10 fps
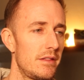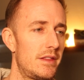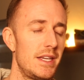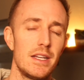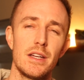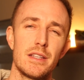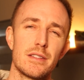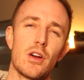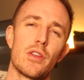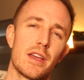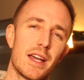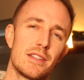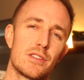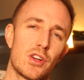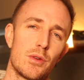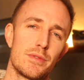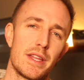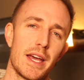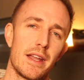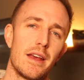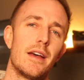These are the kinds of terms that